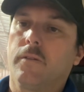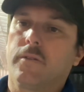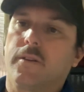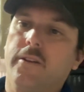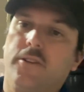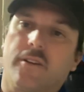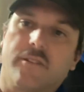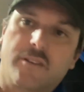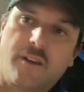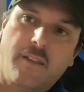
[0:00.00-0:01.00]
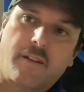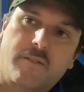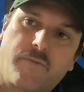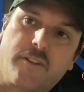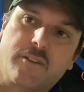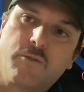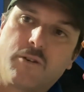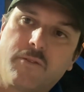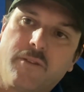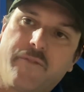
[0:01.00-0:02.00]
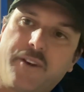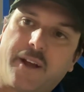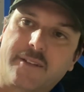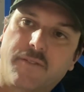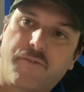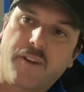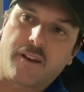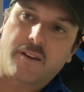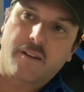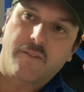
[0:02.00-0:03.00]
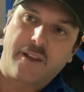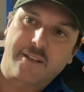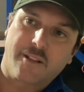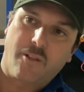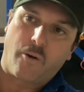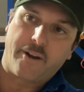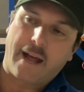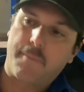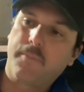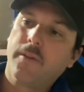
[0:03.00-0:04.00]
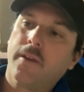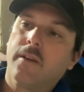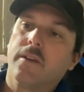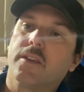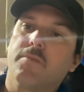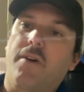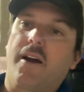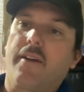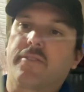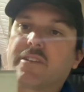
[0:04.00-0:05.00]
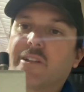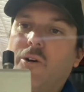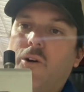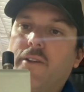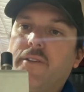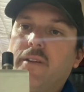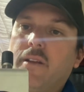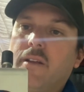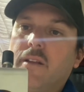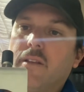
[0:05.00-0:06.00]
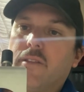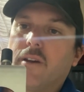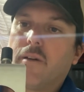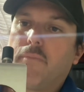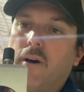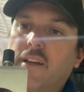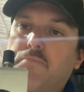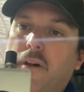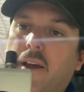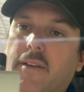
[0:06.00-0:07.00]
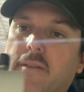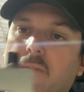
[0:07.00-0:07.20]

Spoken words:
So as you can see, that fits good. If it doesn't fit, doesn't line up, you may have to slide the base plate